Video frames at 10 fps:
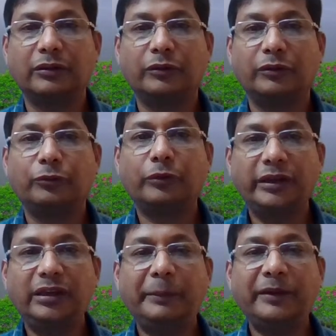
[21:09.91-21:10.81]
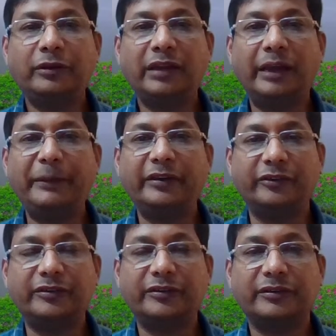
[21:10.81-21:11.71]
So it depends on the
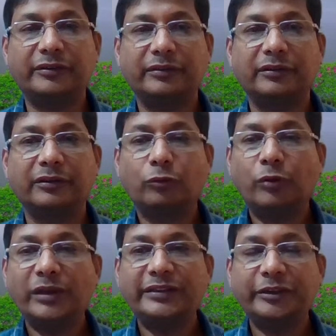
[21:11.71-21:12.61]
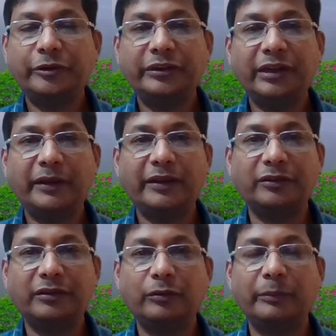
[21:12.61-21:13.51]
applications. So what security
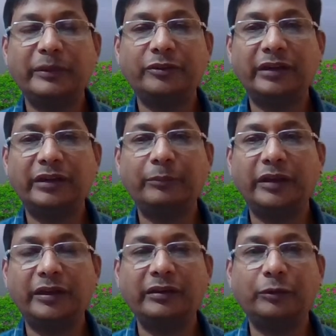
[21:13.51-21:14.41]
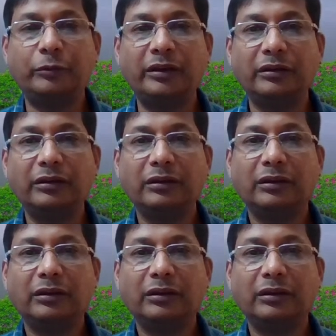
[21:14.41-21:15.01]
application you are mentioning, I'm not getting that one.